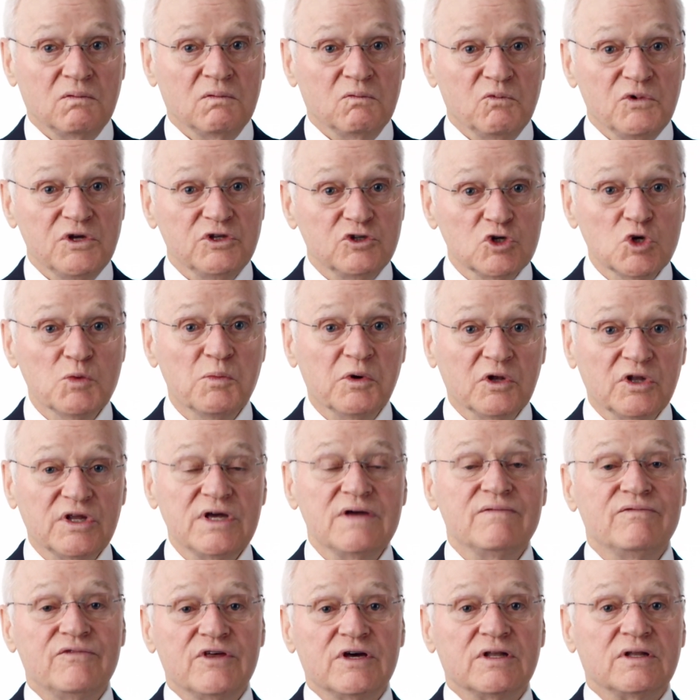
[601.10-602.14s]
we do
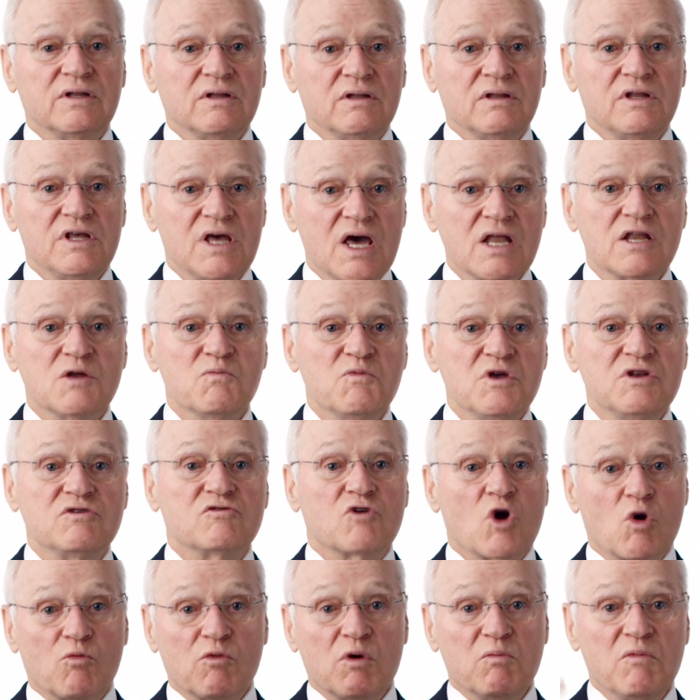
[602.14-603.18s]
believe that the
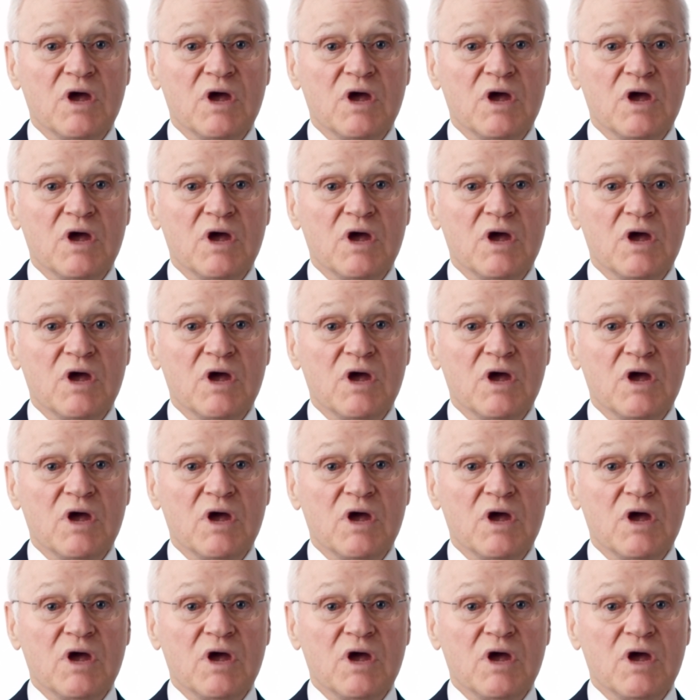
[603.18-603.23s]
endometrioma